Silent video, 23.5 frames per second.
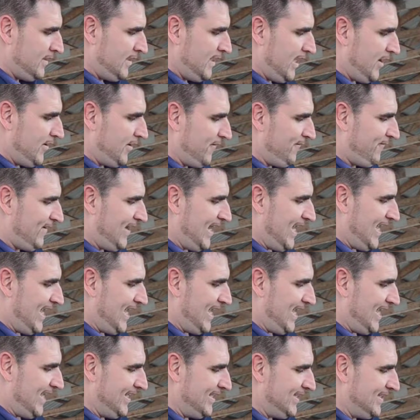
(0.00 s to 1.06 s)
how to
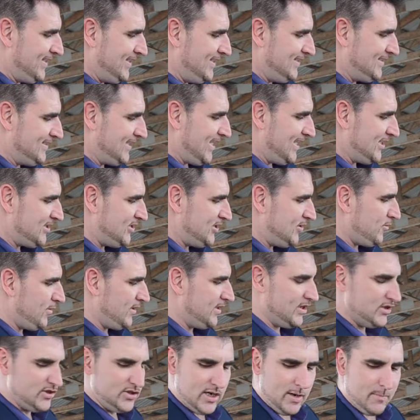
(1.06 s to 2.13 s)
fly. He's actually going
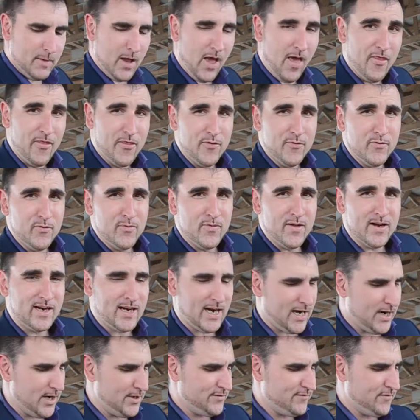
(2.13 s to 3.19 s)
to jump through the
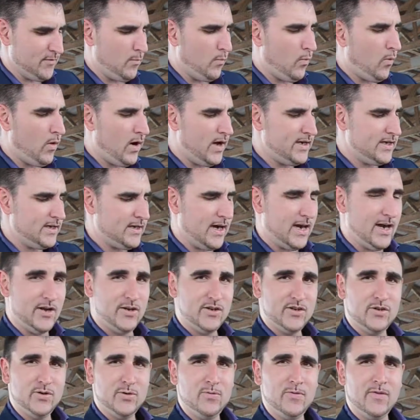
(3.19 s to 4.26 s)
cards from one card
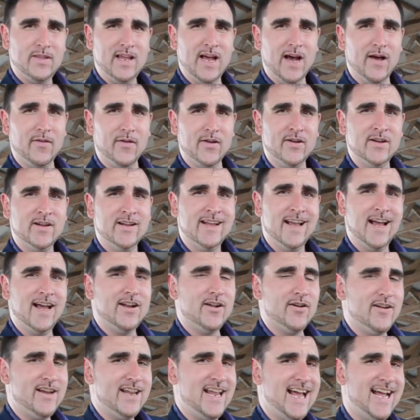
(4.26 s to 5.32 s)
to the other
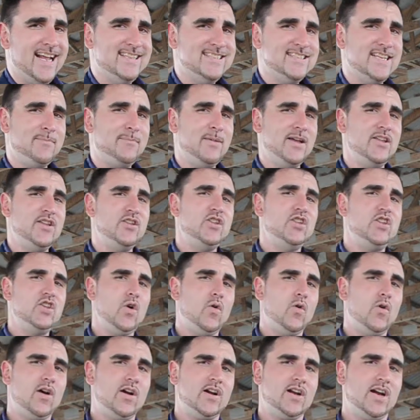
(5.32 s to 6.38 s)
until he ends up at
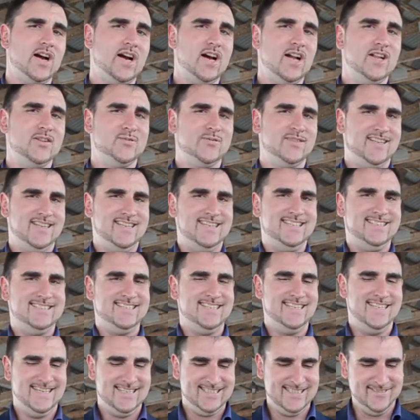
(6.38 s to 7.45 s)
your cards with the
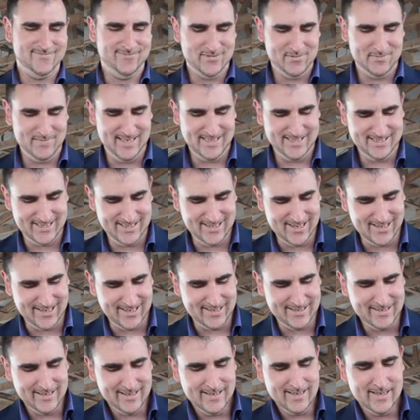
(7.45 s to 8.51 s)
Lindsay X information on it.
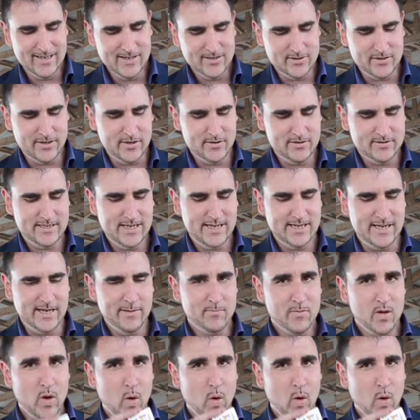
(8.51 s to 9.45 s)
So here's the idea.